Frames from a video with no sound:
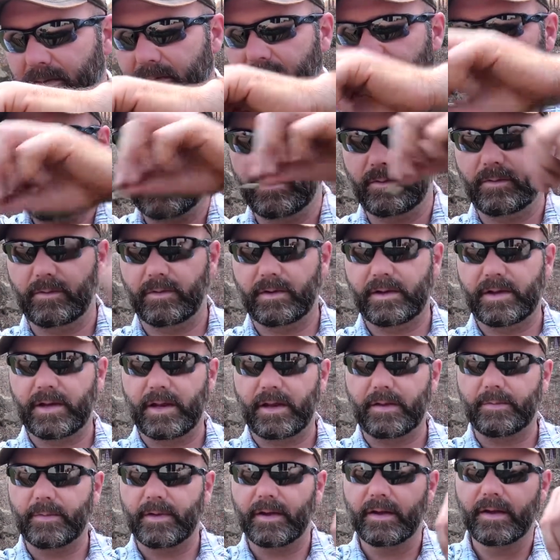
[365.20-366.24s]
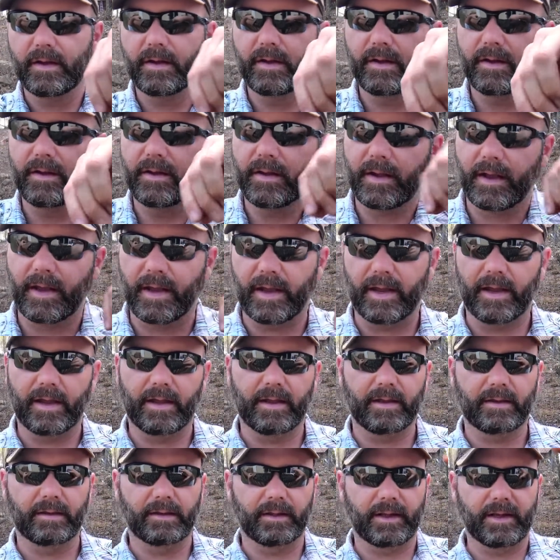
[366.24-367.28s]
we don't wanna keep
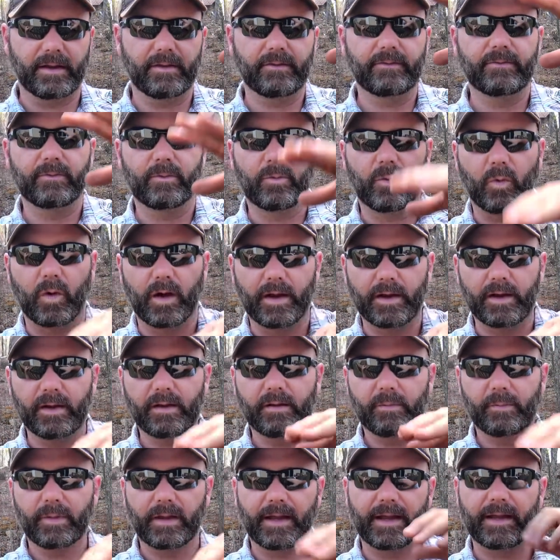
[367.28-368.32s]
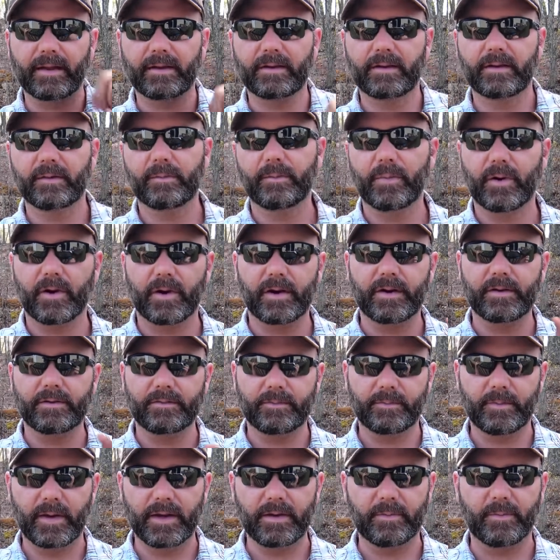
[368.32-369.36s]
and leave one plant per
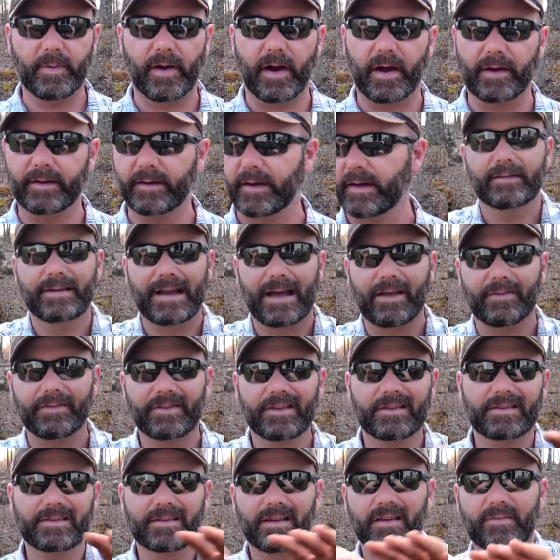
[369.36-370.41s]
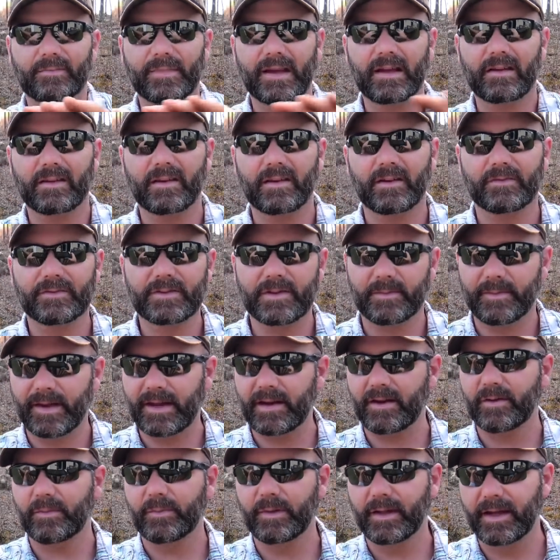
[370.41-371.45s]
peat pot. Now this amount of
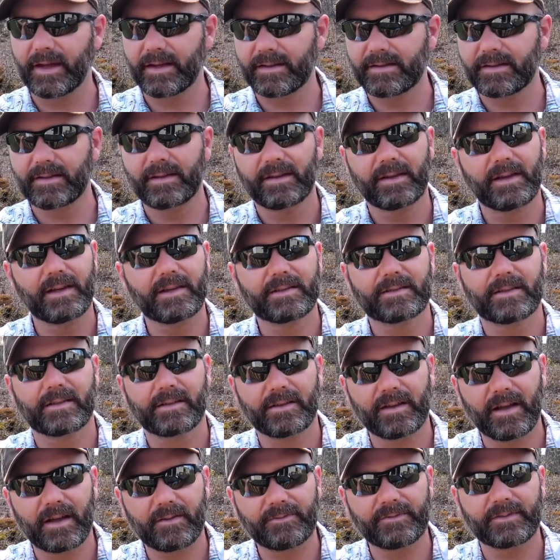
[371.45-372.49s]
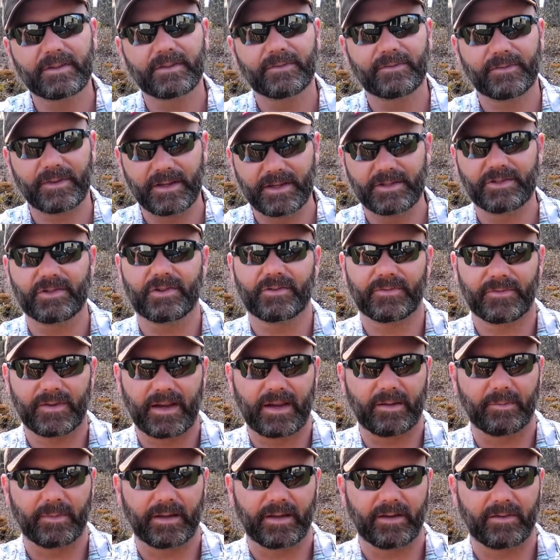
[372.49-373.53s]
tomato plants is enough to feed your
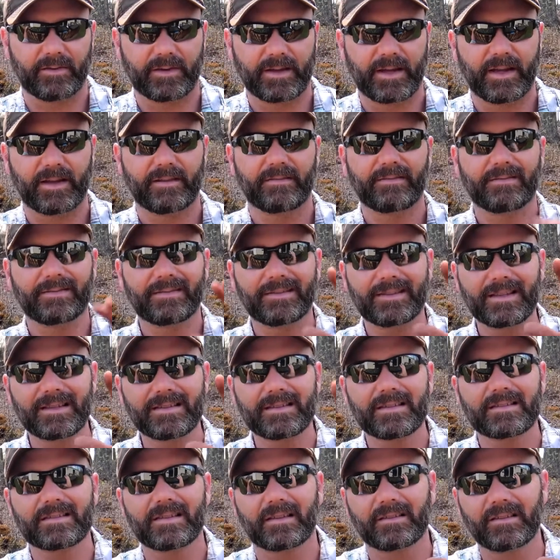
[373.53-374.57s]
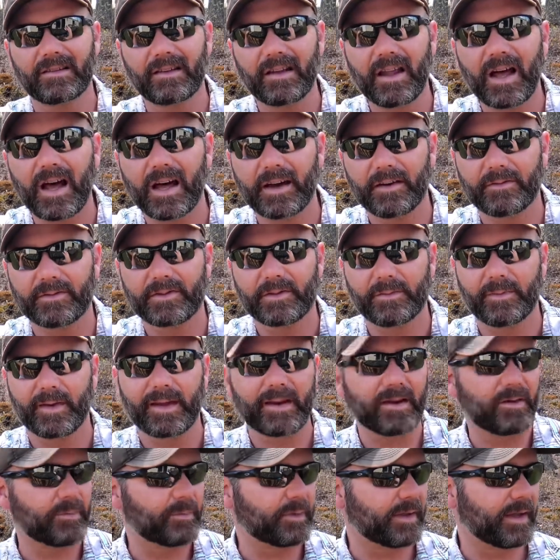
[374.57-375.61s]
family, okay? This is a lot of
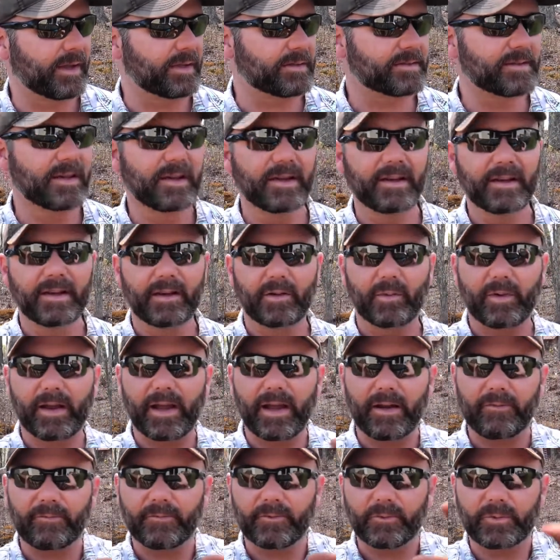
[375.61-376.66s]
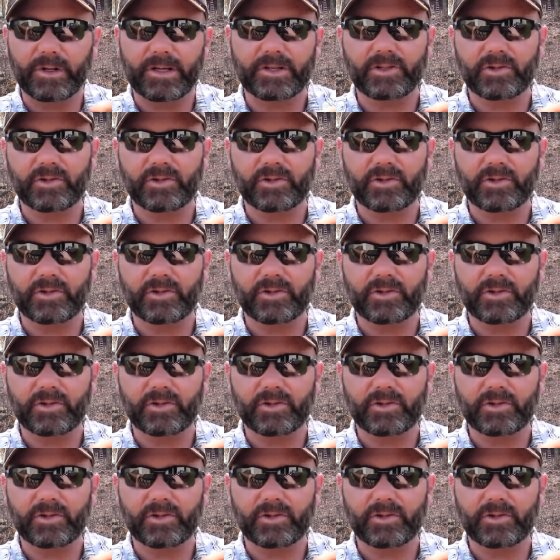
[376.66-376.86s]
tomato plants. We have 3